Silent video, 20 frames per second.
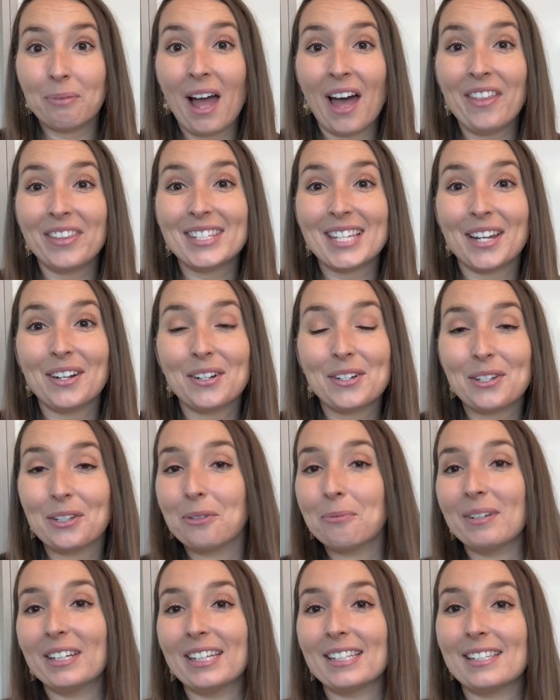Math Center
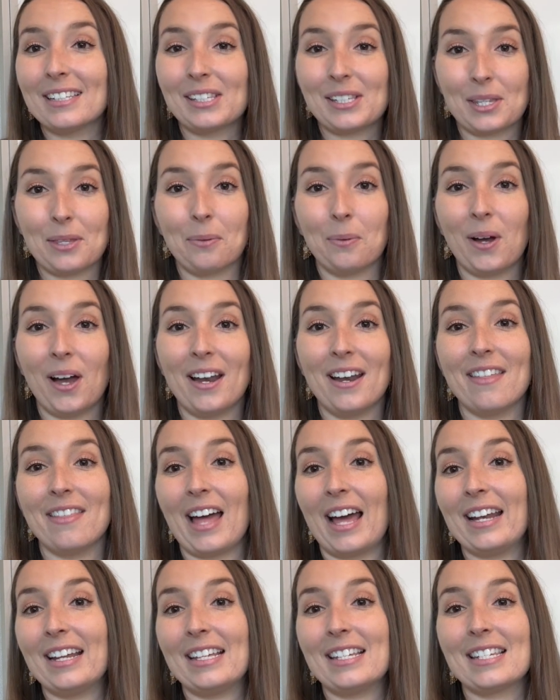2 because it's the one
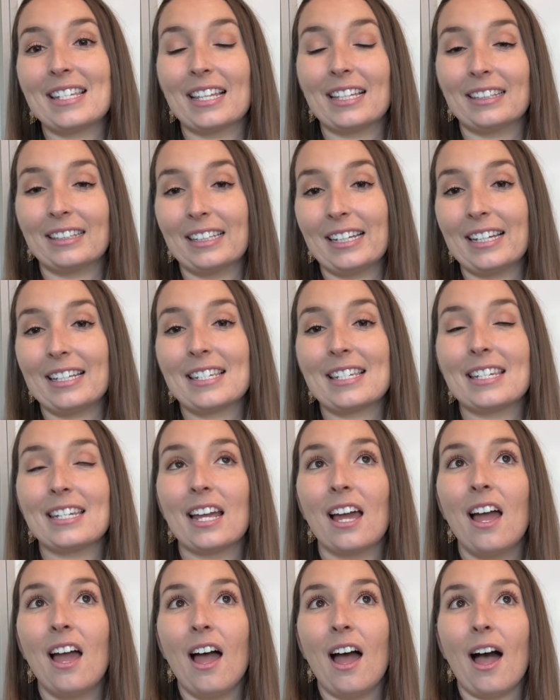that is the least
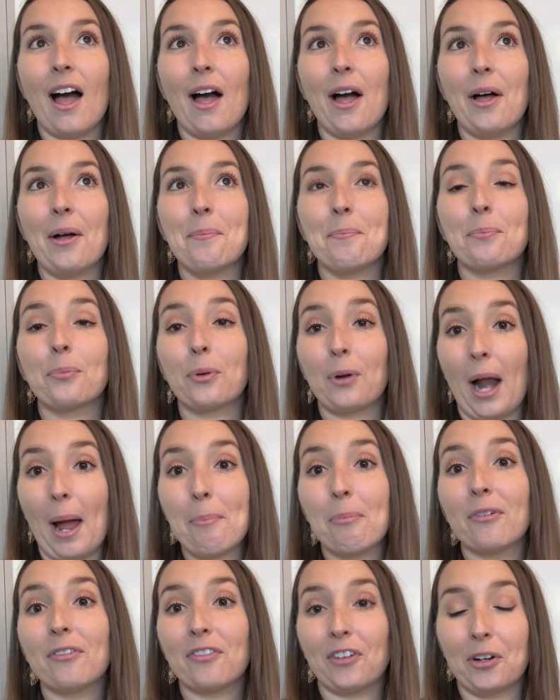um,
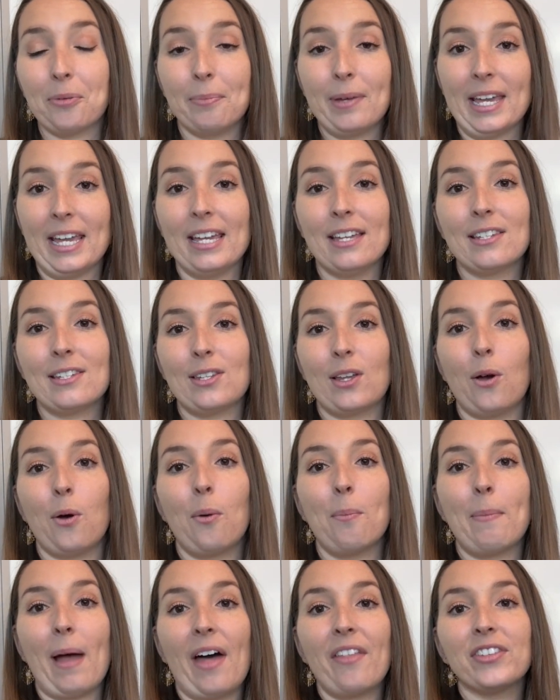prep for me.
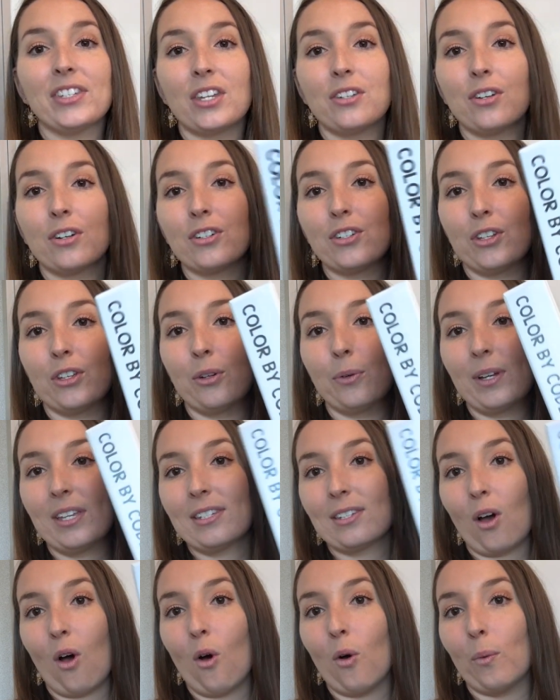So Math Center 2
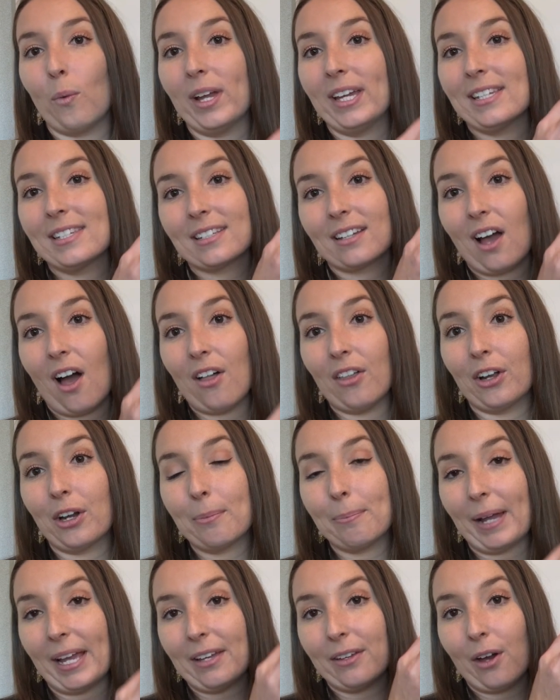is always color
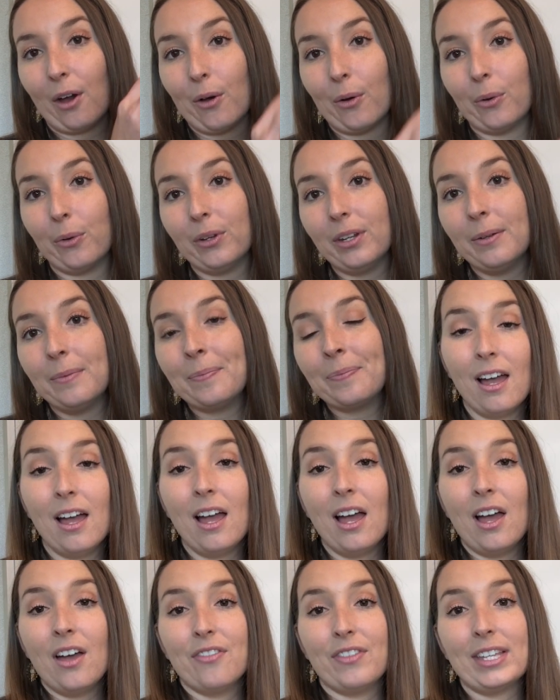by code.
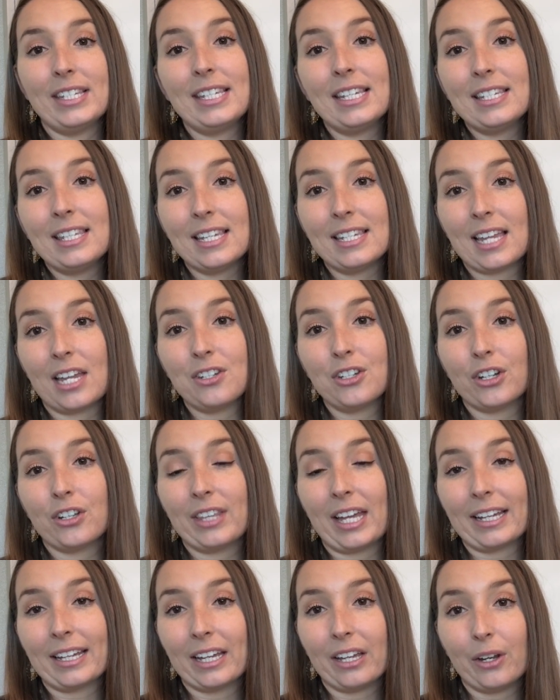This is the center
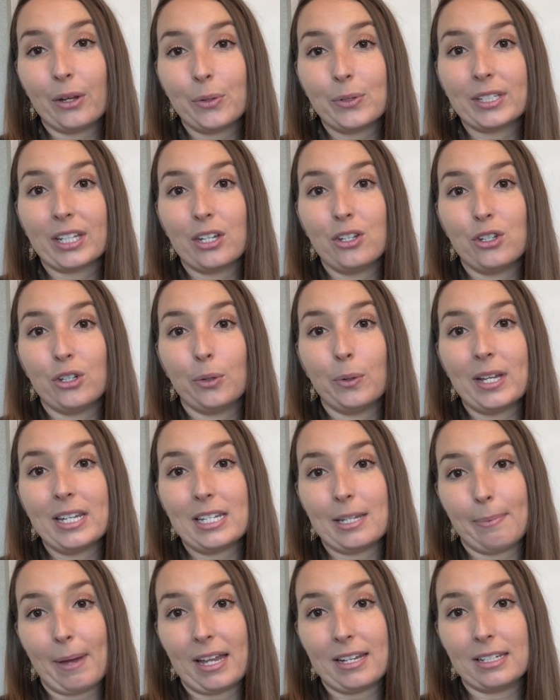that kiddos can do
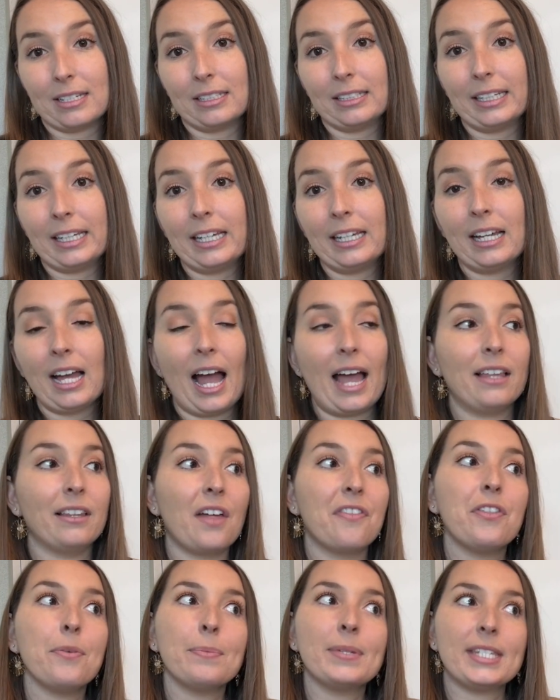independently. I
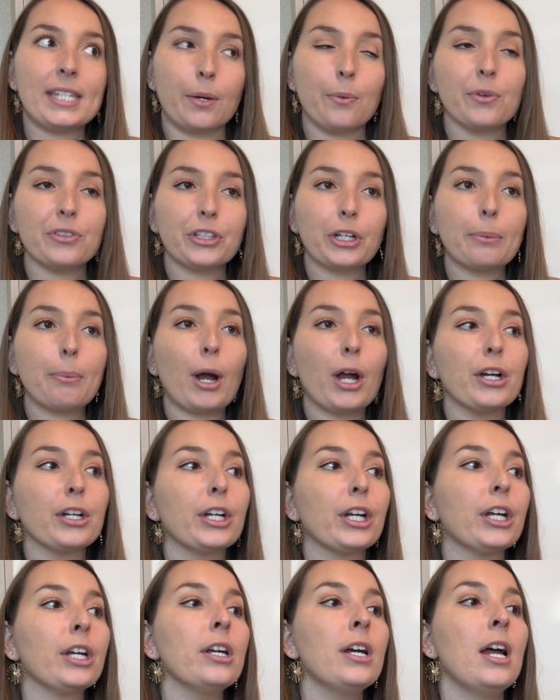let them sit with their
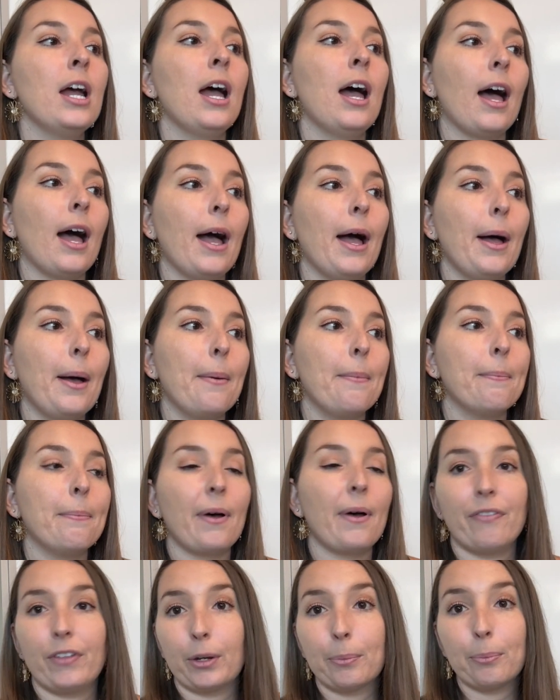partner, um,
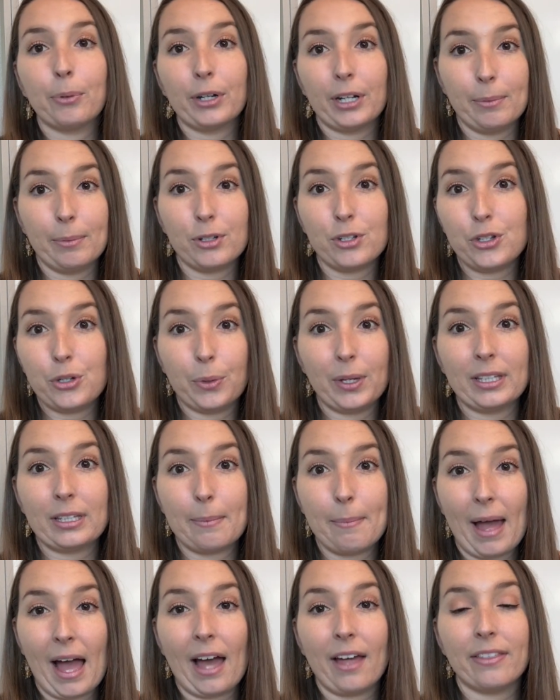but they're pretty much doing the
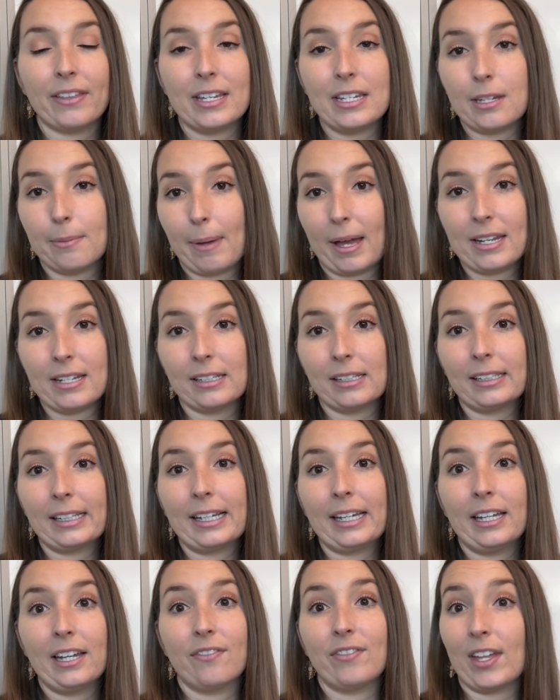math
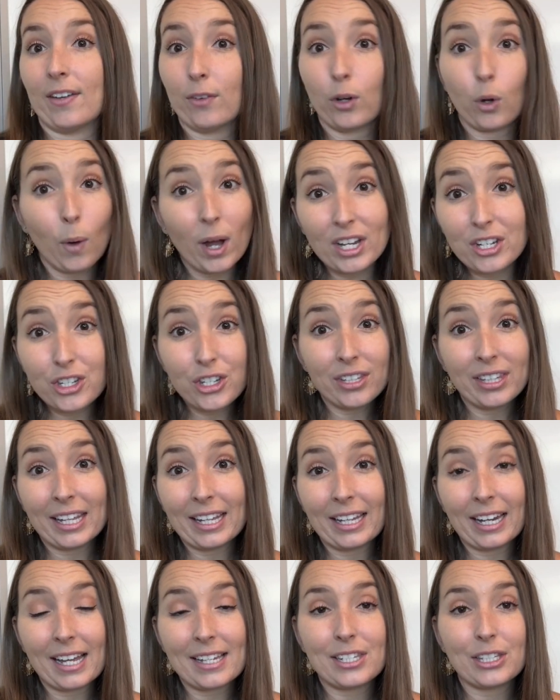independently. If they have a question, they
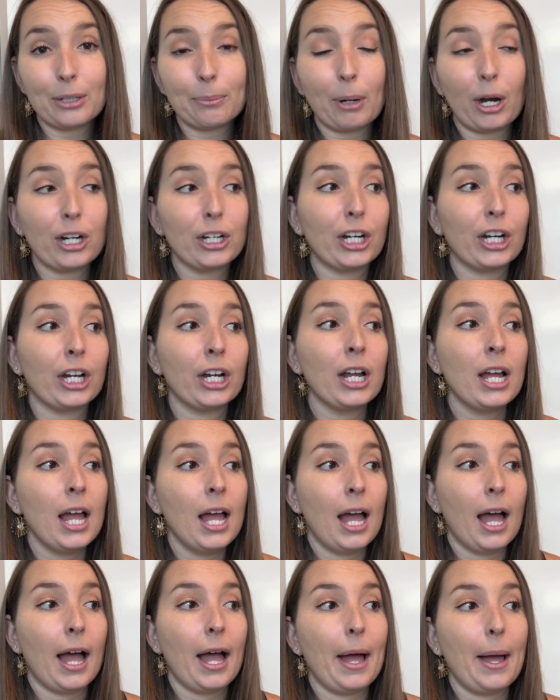can ask their partner.
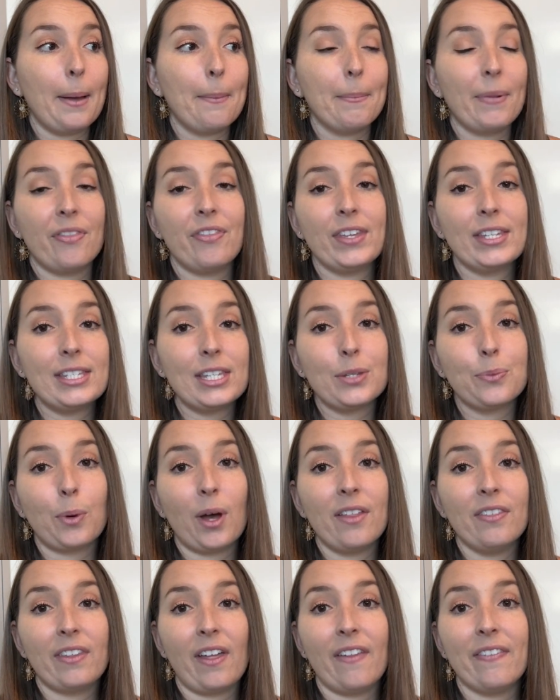Um, but this is
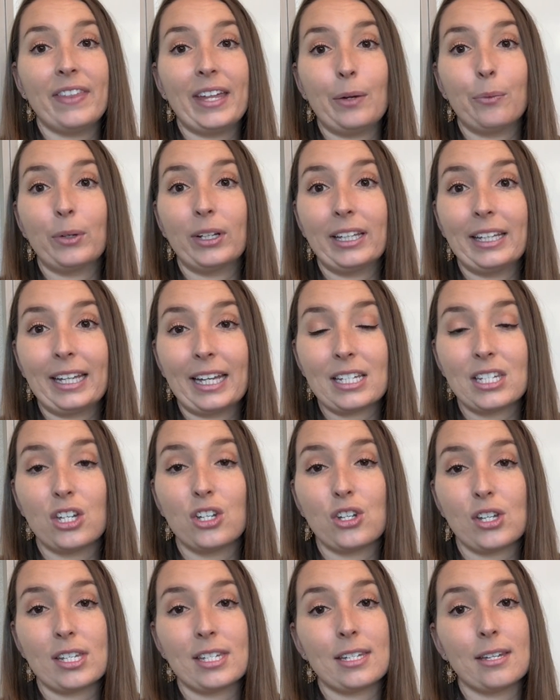one that they really get to
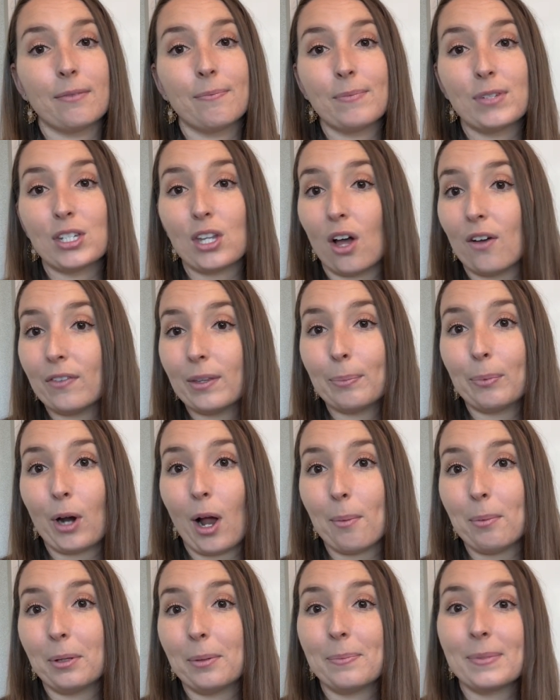just solve the
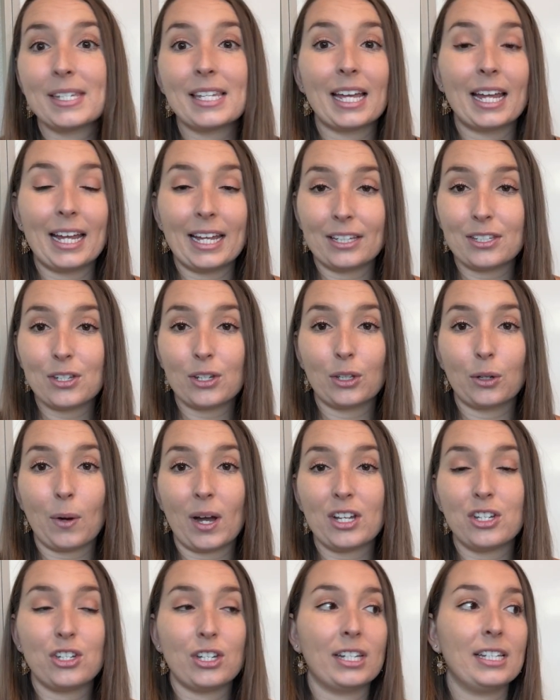problems, answer the
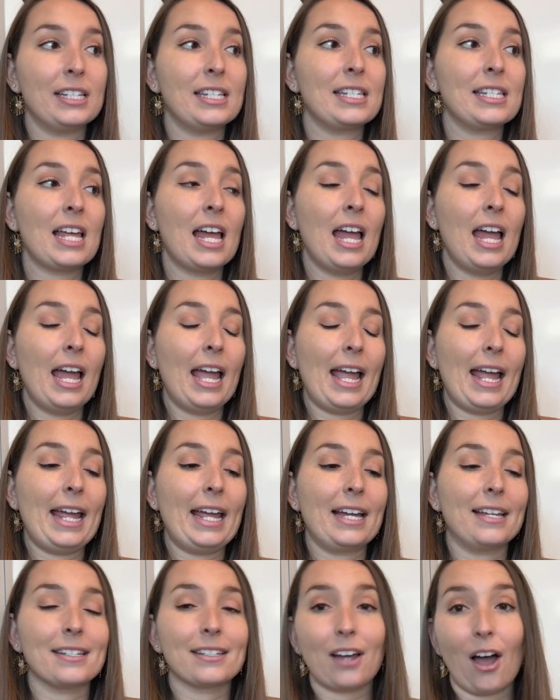questions,
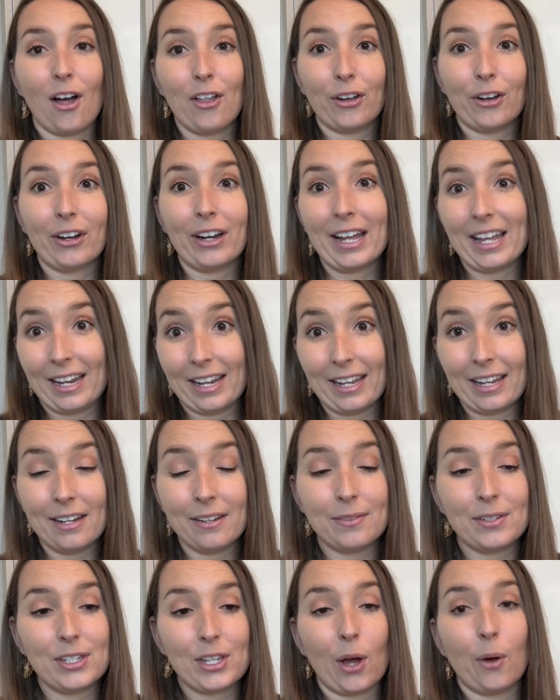and color it
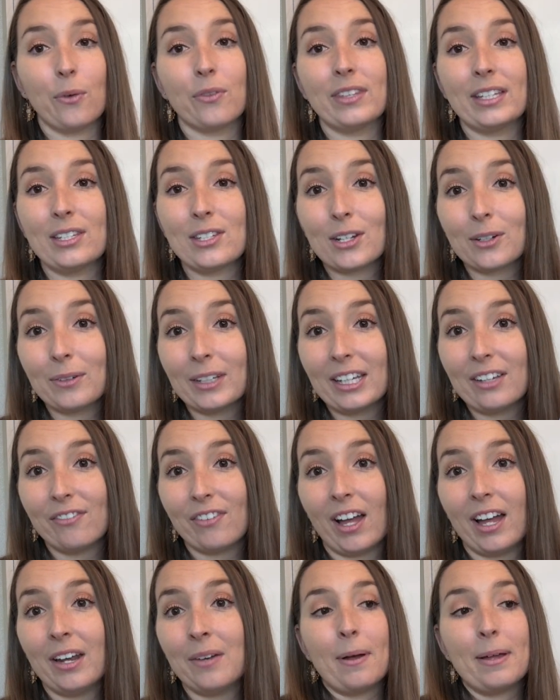in. So these are really
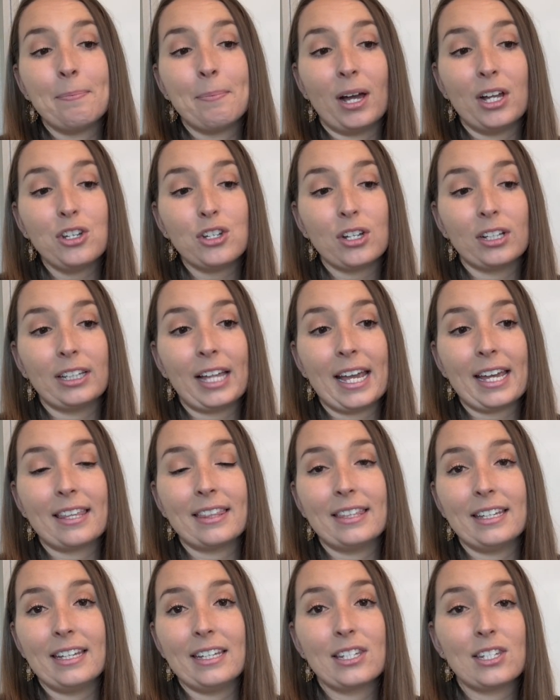fun, much like
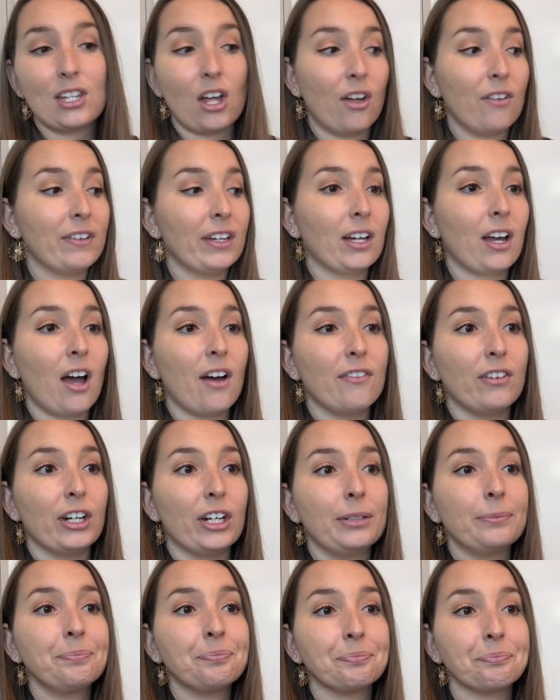the solve and cover